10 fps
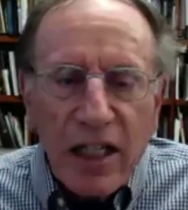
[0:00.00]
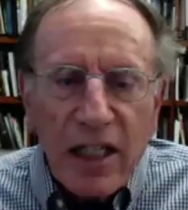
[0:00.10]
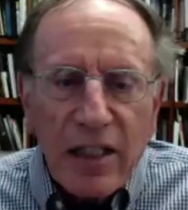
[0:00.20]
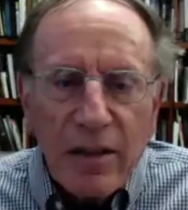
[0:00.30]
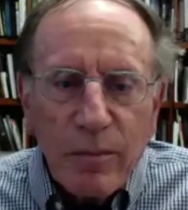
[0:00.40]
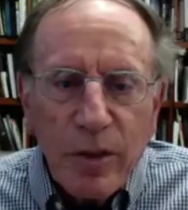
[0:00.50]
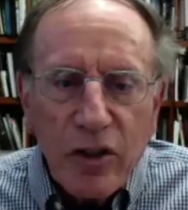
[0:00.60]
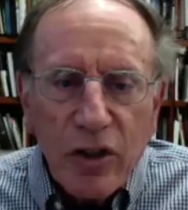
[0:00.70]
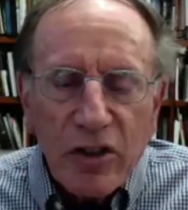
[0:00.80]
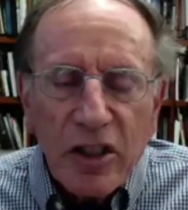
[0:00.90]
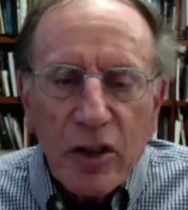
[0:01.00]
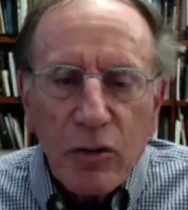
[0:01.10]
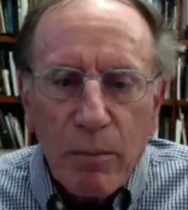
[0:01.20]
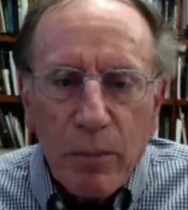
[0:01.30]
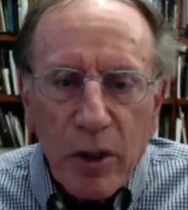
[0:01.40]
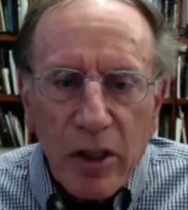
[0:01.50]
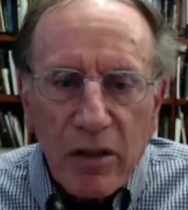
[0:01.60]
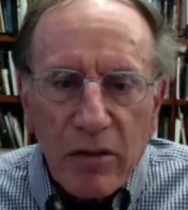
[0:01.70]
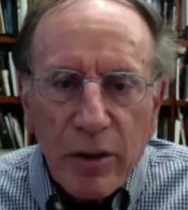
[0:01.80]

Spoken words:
it turned into a burglary,